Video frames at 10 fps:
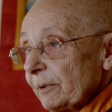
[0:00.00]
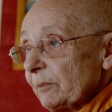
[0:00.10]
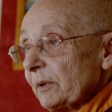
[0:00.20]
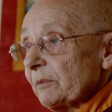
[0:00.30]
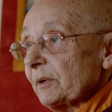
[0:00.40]
or
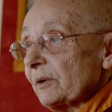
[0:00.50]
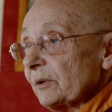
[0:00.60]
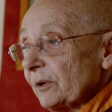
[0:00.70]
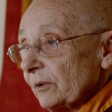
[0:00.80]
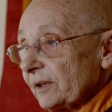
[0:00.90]
whether we're
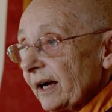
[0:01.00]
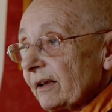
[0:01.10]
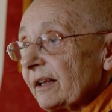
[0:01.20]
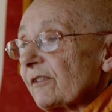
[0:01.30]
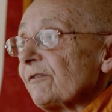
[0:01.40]
going to go
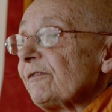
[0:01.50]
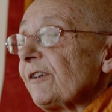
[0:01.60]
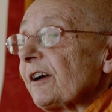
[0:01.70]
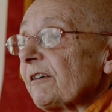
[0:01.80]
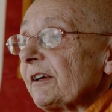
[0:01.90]
down. It's
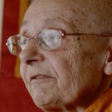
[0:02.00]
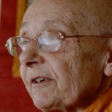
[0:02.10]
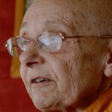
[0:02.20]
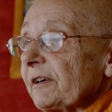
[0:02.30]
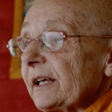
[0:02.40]
very,
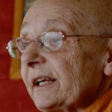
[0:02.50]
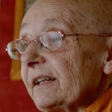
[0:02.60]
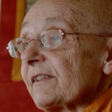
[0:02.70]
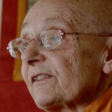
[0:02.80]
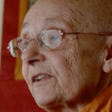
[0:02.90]
very
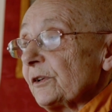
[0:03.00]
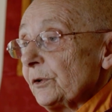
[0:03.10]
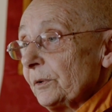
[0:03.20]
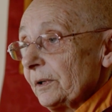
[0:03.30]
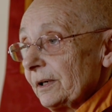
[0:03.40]

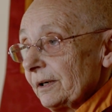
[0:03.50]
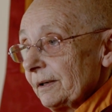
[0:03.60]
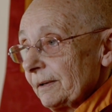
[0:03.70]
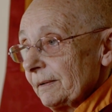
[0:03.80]
insecure.